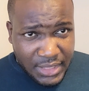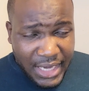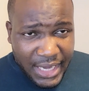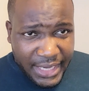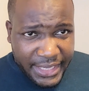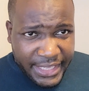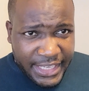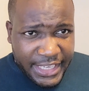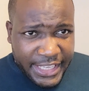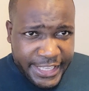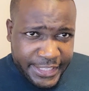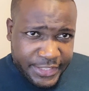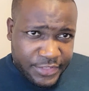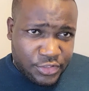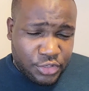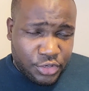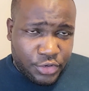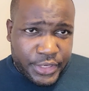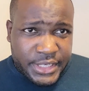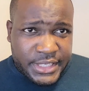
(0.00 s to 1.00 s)

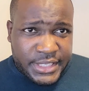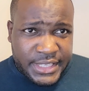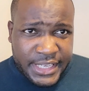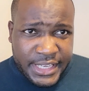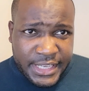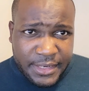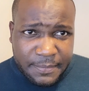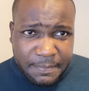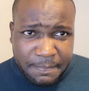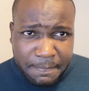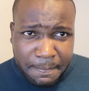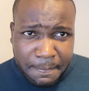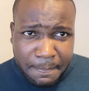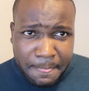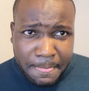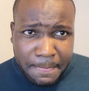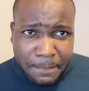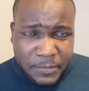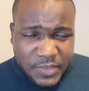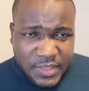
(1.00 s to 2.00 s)
accolades to Chris Gayle.
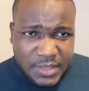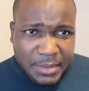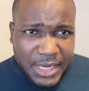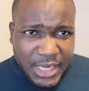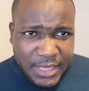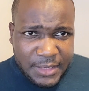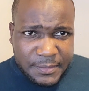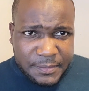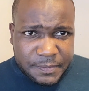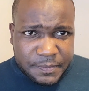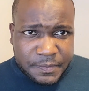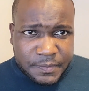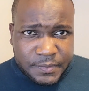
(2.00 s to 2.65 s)
Similar.